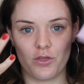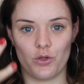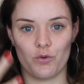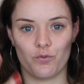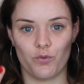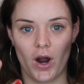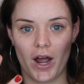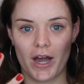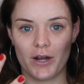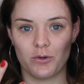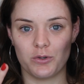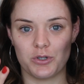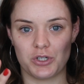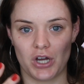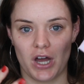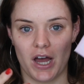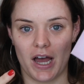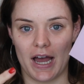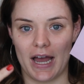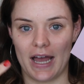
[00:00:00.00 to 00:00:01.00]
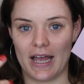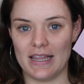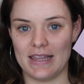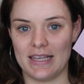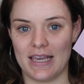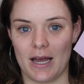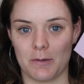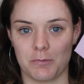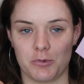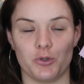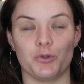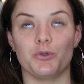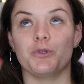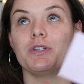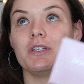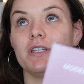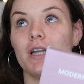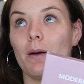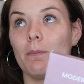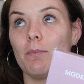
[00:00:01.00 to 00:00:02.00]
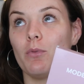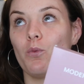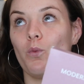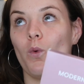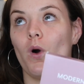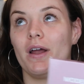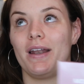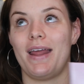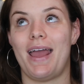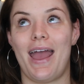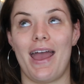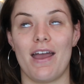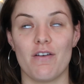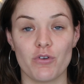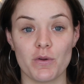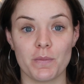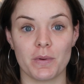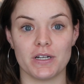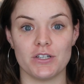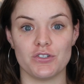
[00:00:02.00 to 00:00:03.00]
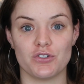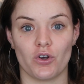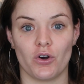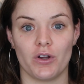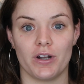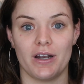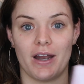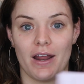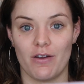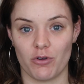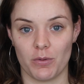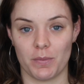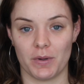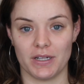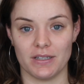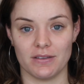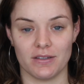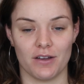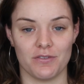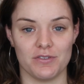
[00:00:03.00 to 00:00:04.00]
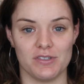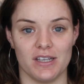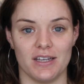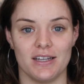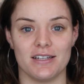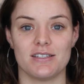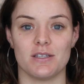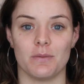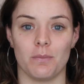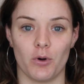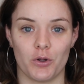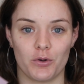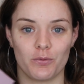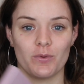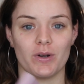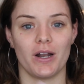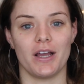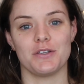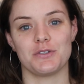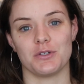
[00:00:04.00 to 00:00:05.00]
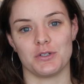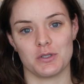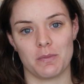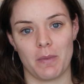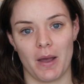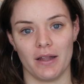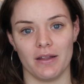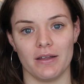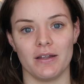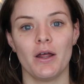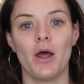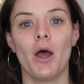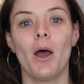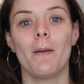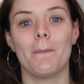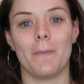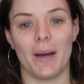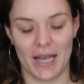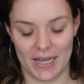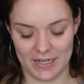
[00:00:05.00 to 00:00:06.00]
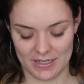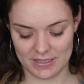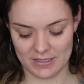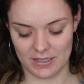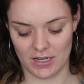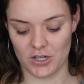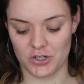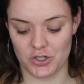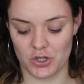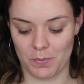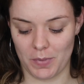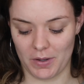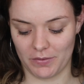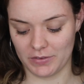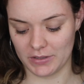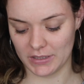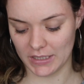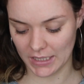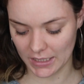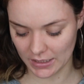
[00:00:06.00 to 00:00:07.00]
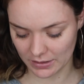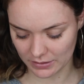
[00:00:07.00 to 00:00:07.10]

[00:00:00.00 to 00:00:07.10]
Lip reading: the Ride or Die, the absolute #1. Everybody's got it, everybody loves it. It's the Modern Renaissance palette by Anastasia Beverly